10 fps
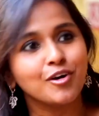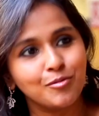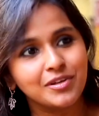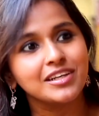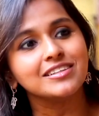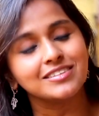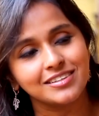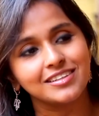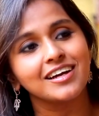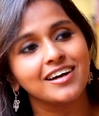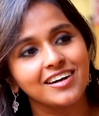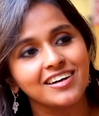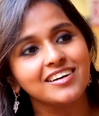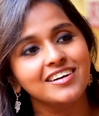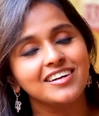of combination right?
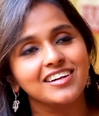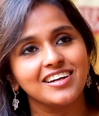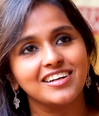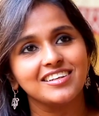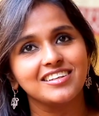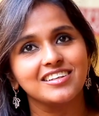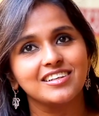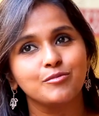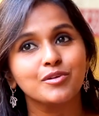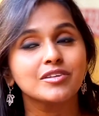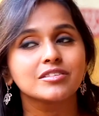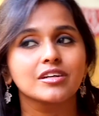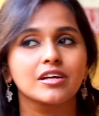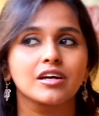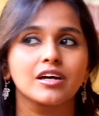yeah and because
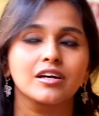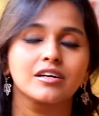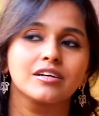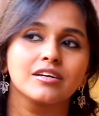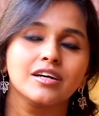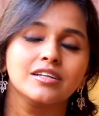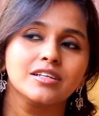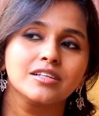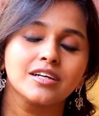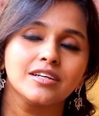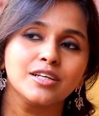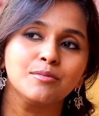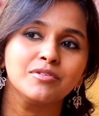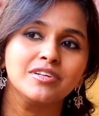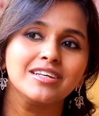
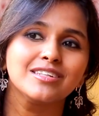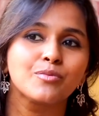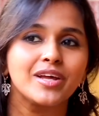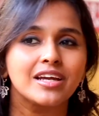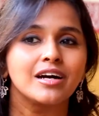contemporary is very